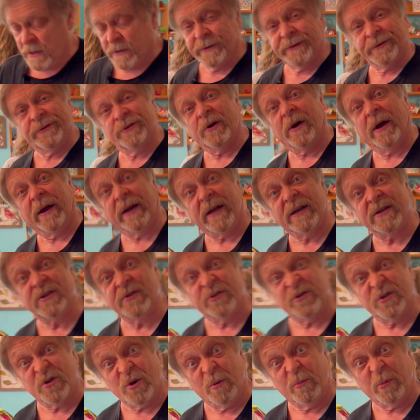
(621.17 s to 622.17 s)
So I guess
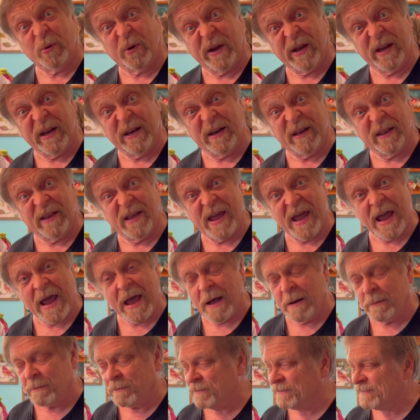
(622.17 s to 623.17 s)
there's no more eating the
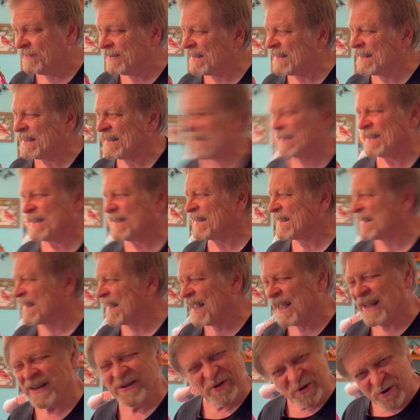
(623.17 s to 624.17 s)
ham.
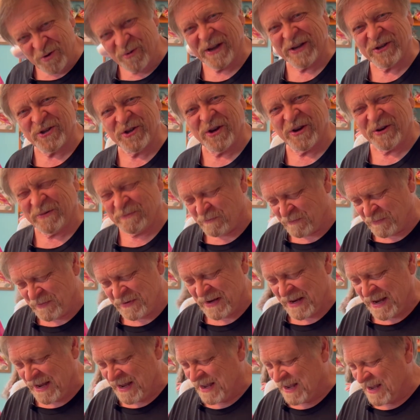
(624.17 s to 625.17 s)
Knew I should
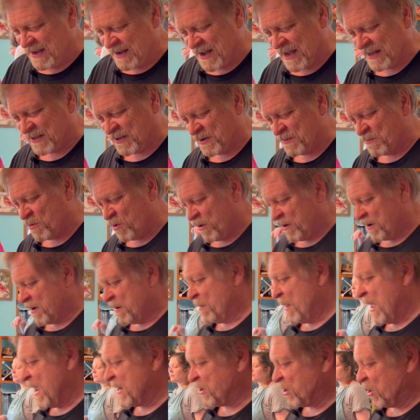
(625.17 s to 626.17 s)
have got some more. God
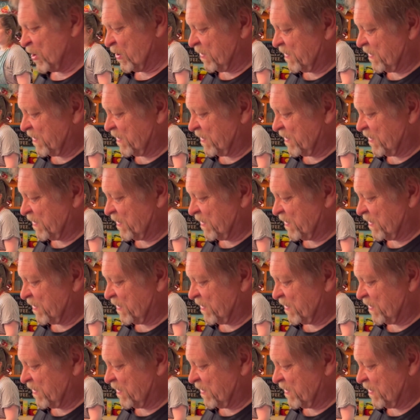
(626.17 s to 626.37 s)
bless you.